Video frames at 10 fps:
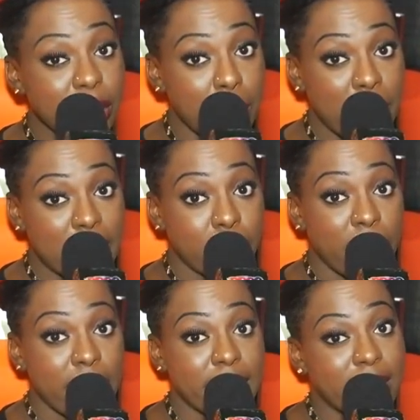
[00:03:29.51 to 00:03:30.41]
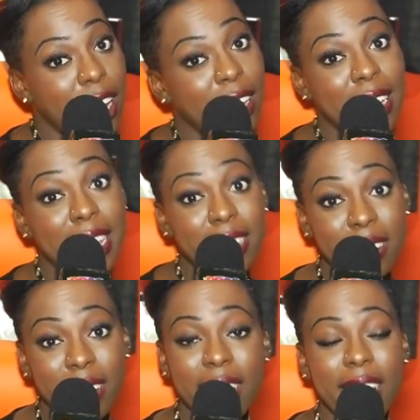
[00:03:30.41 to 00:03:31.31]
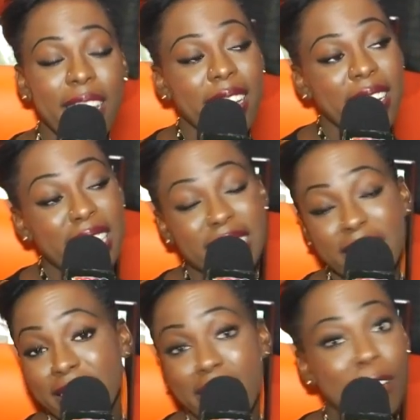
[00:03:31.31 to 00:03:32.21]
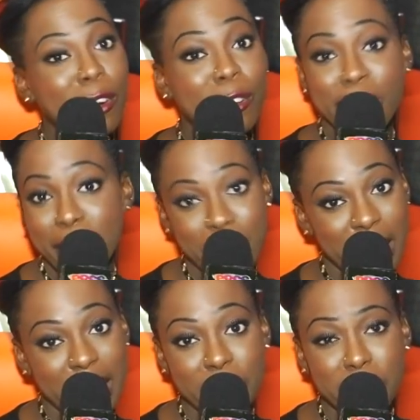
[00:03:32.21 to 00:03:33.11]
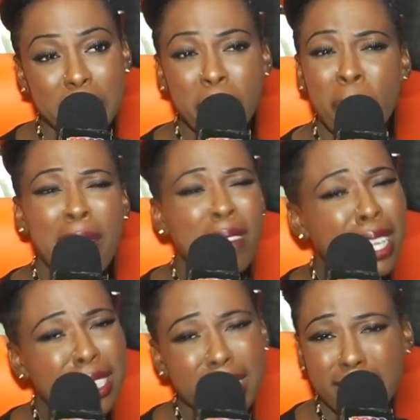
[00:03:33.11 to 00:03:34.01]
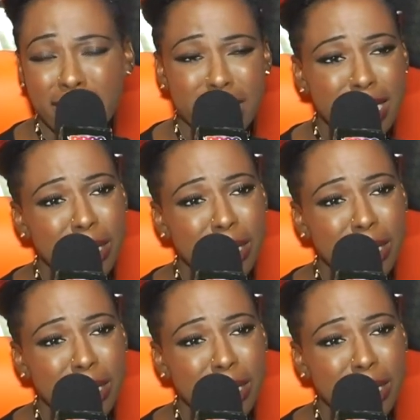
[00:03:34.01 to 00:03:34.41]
with him as well. It's called Little. That song that go around the place. Trust me, we have a lot of songs.